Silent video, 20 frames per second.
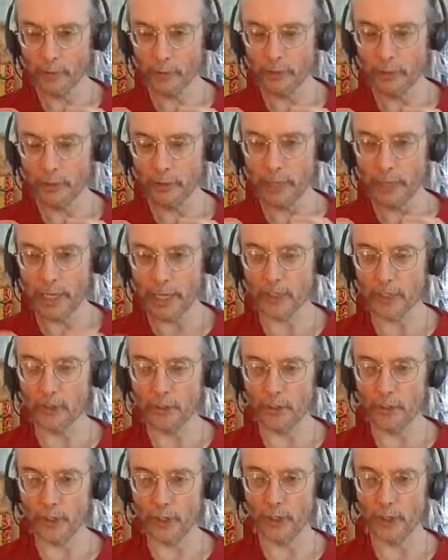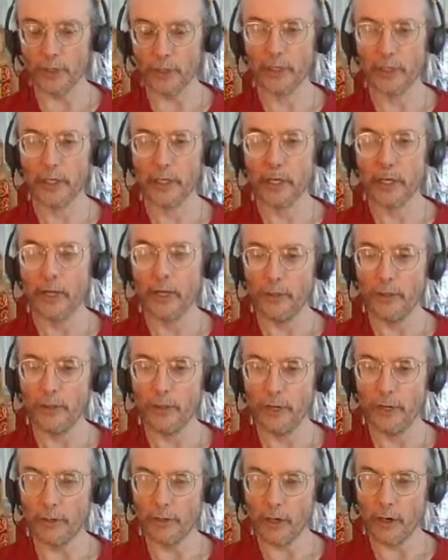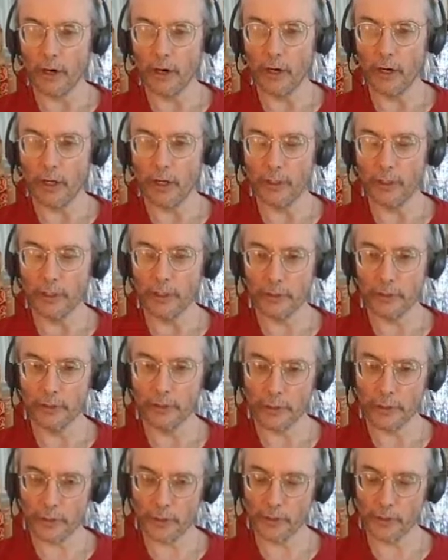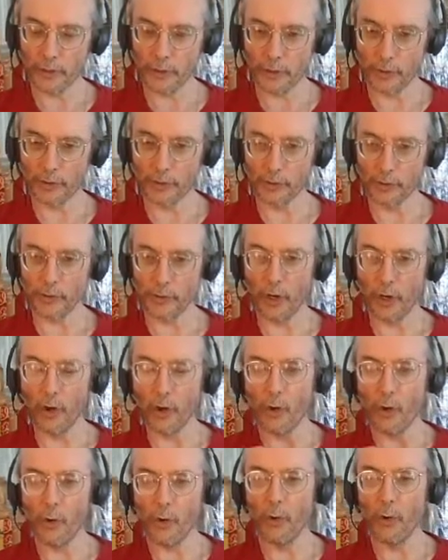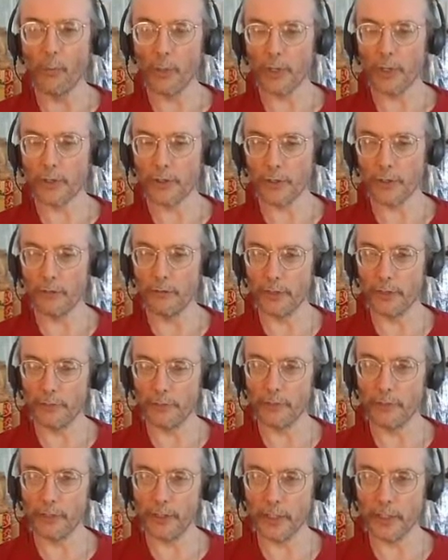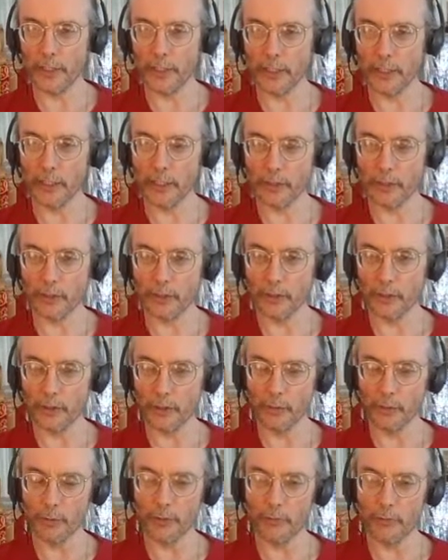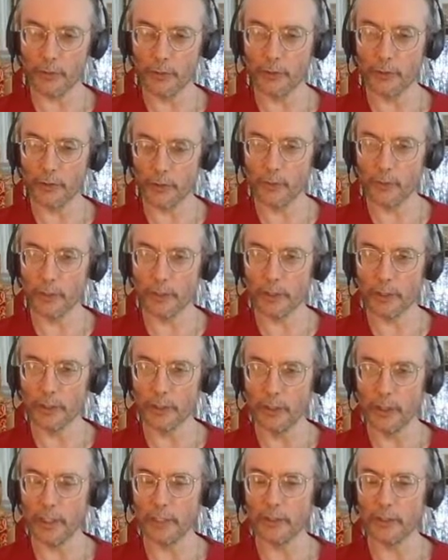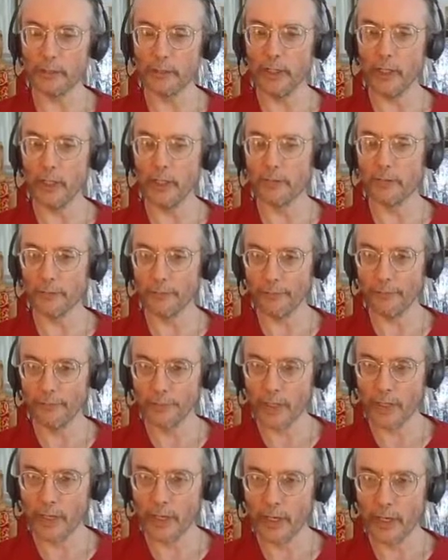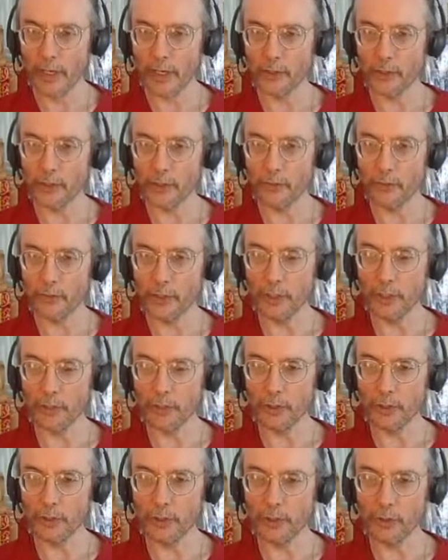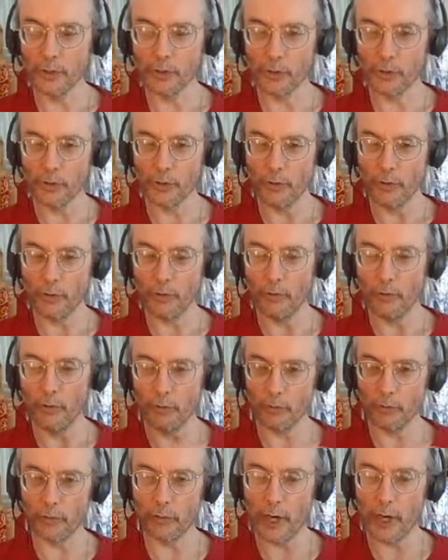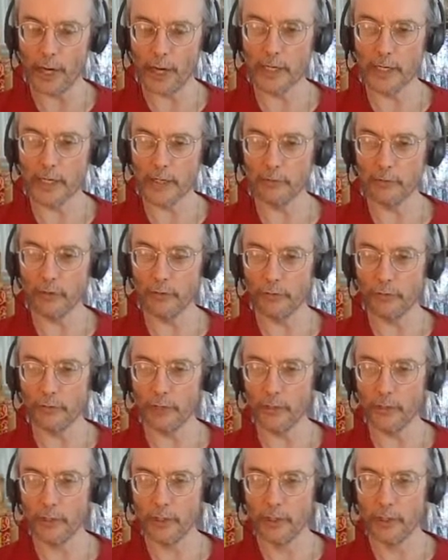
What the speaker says: natal chart, there are, in traditional sources, a whole bunch of different techniques in terms of determining the length of life. And so these will use a variety of different